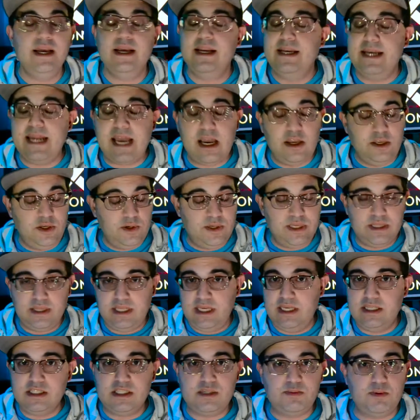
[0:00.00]
Now you get
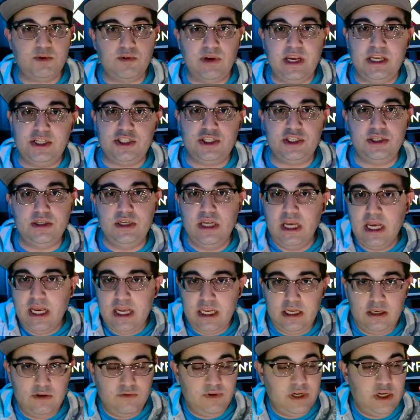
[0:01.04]
the inspiration
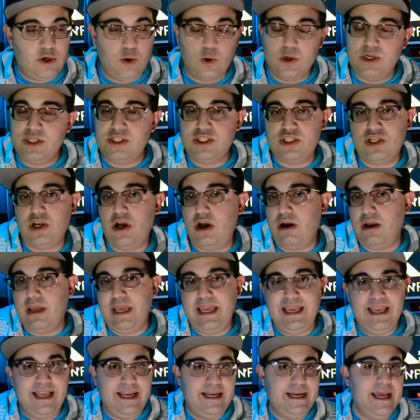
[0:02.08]
and you record a song
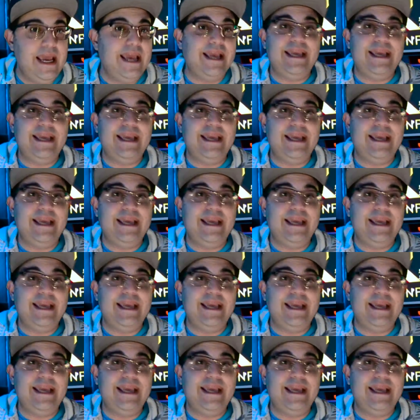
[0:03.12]
in